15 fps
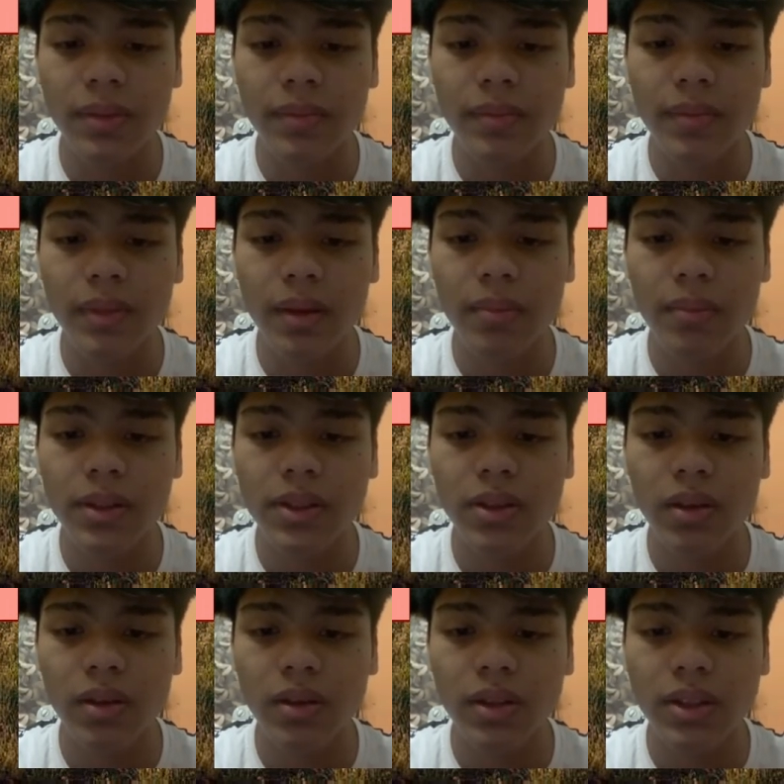Based on
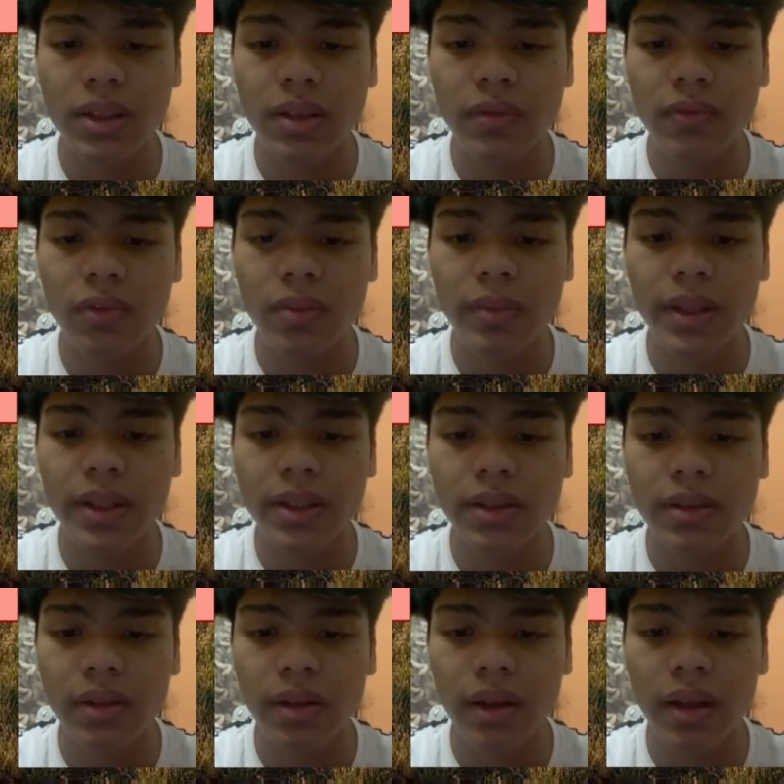this information,
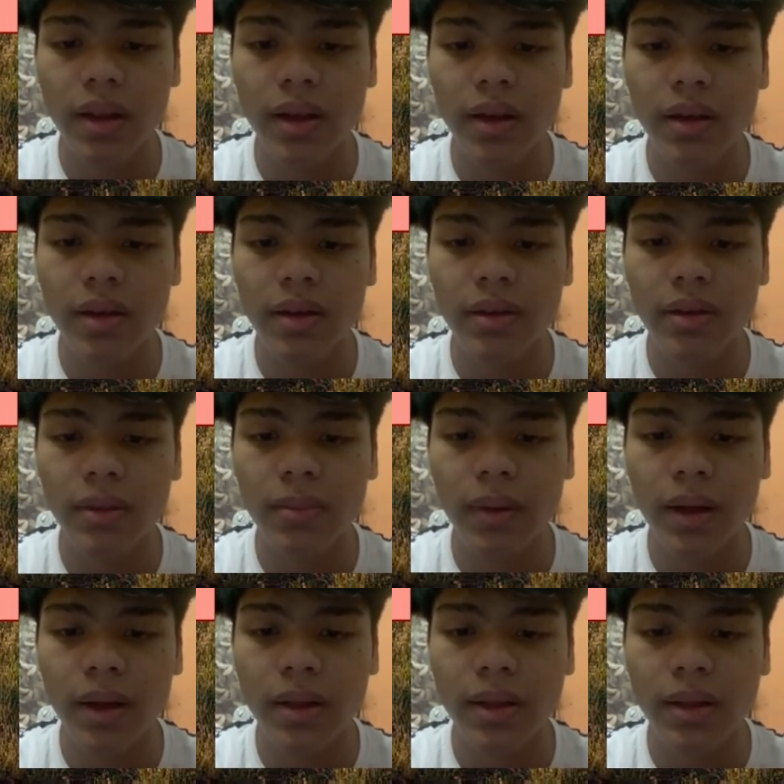they can
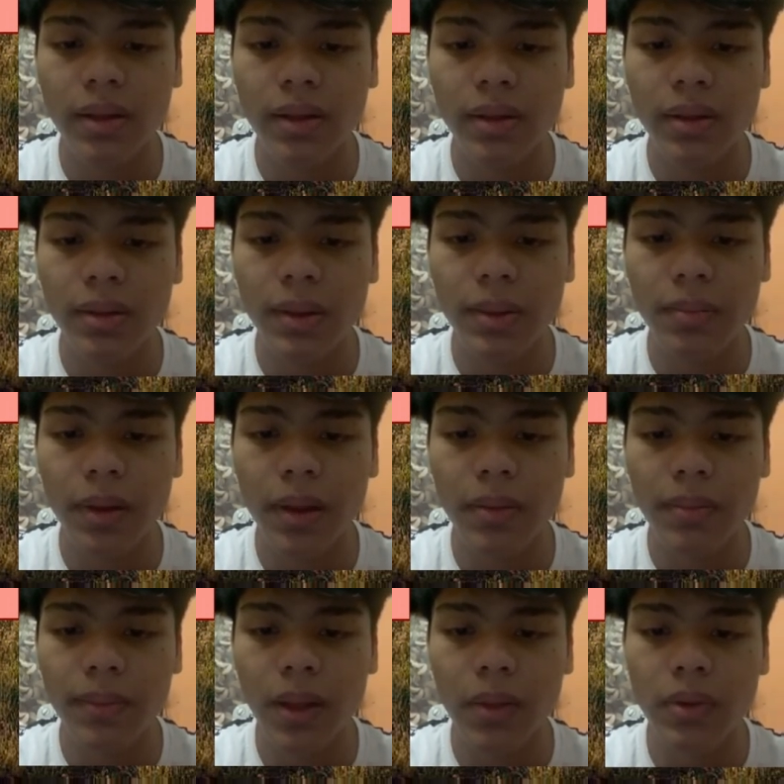determine the
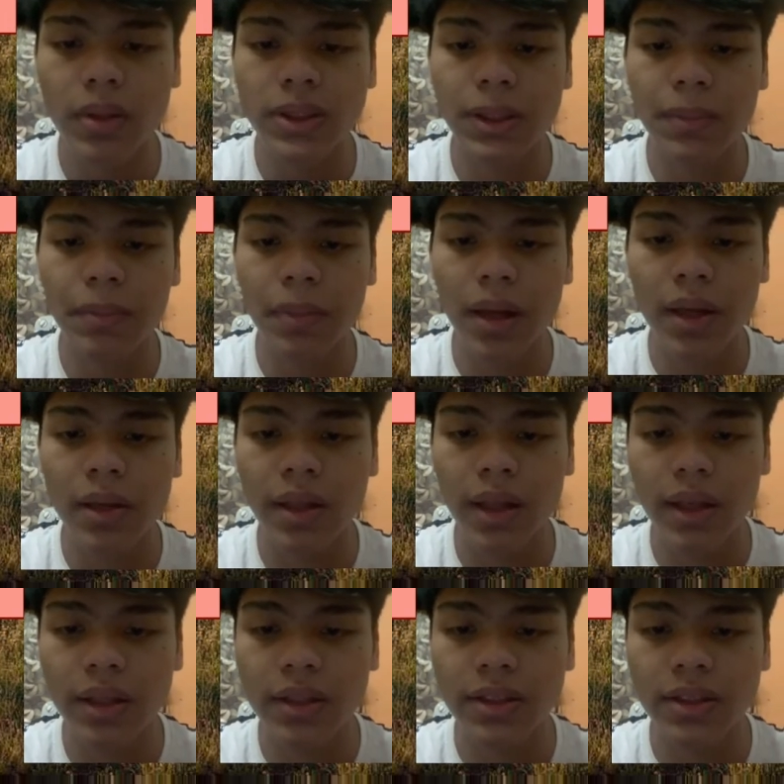manpower supply that is
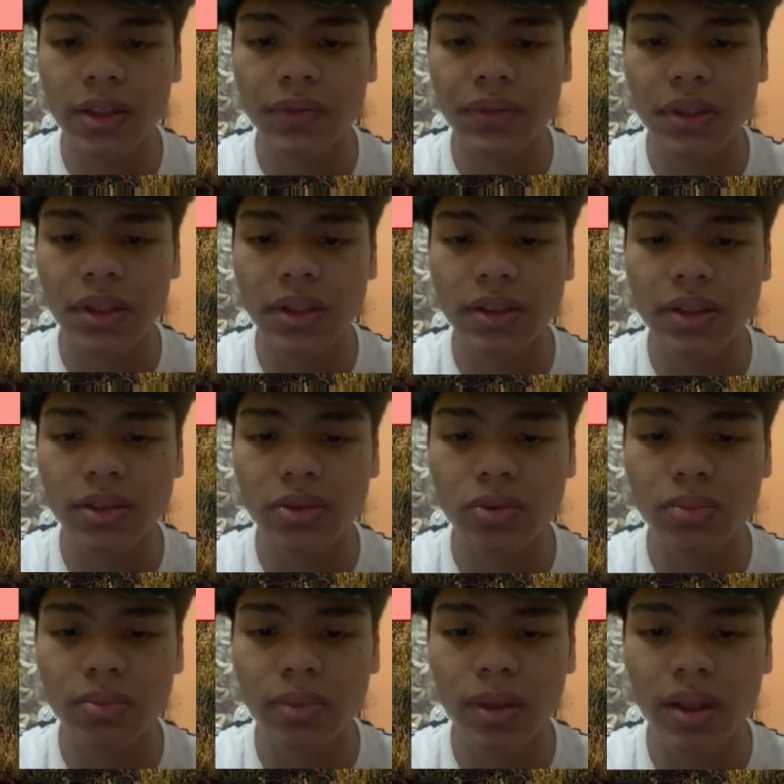sufficient to
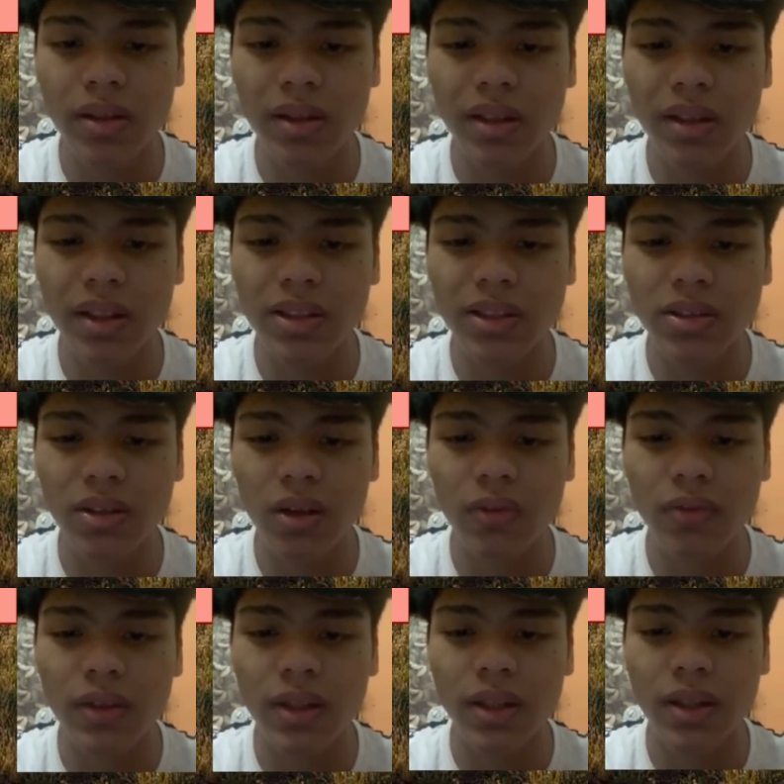meet the needs of
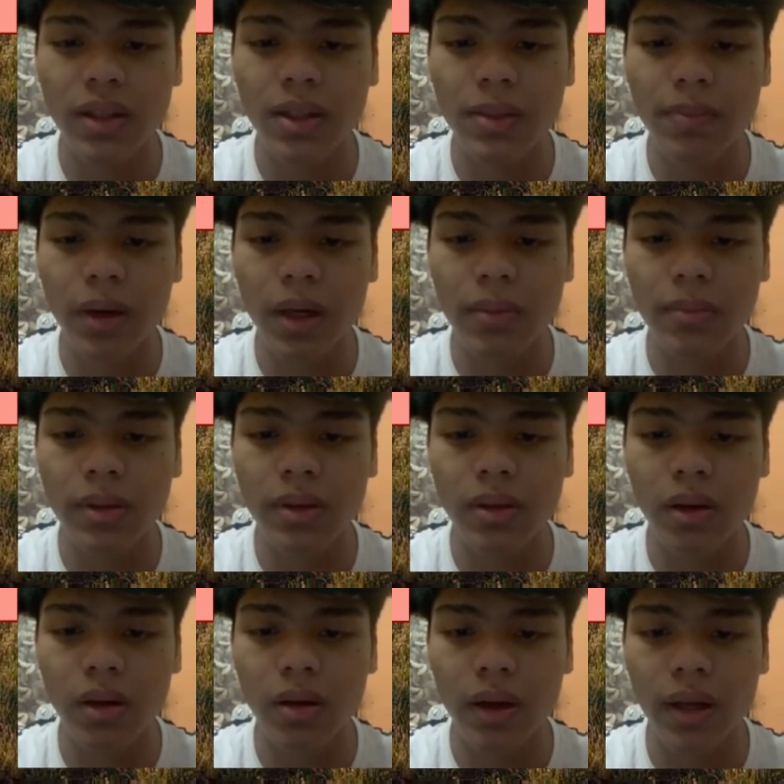the department
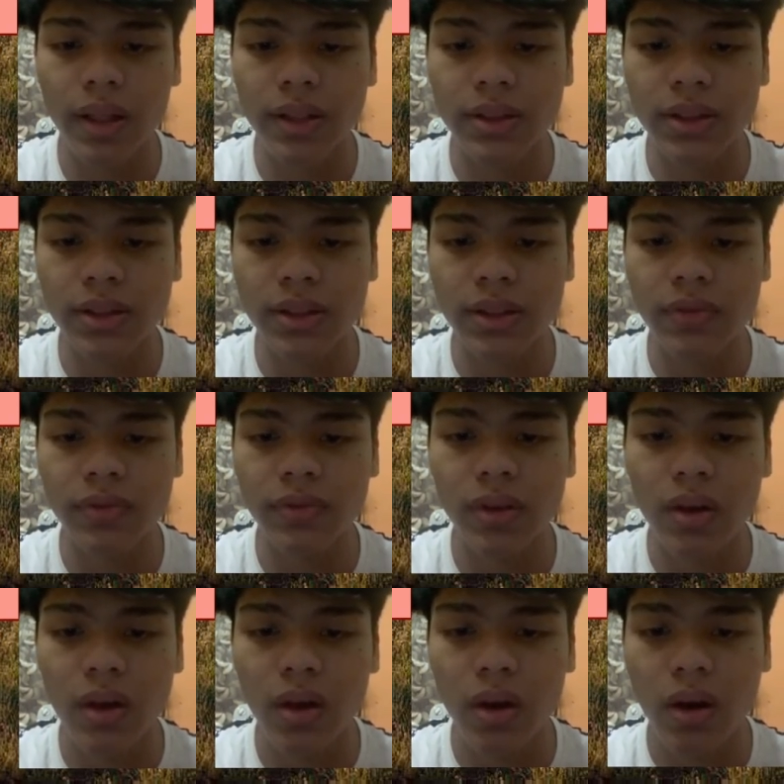or excessive
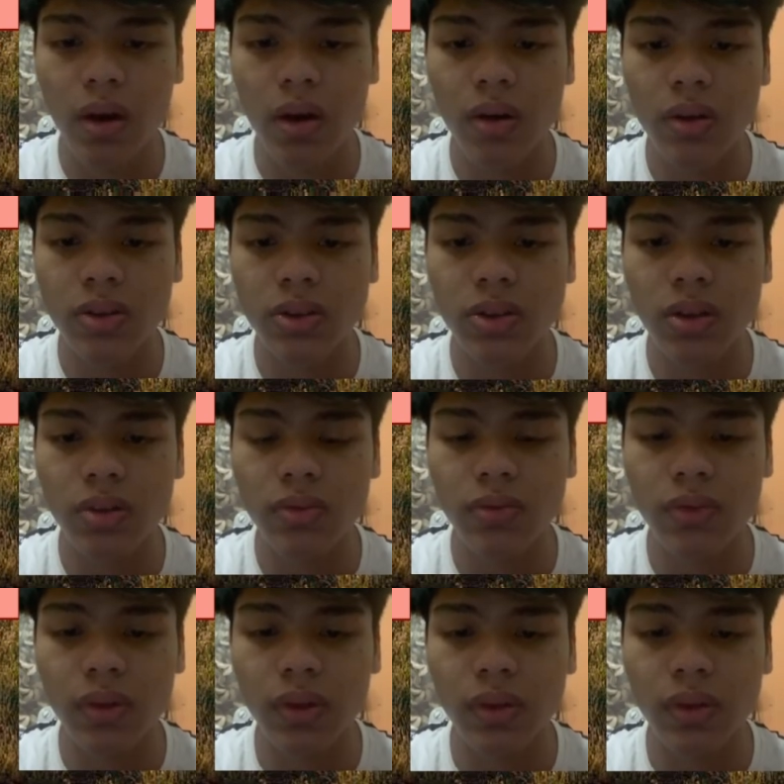or shortfall.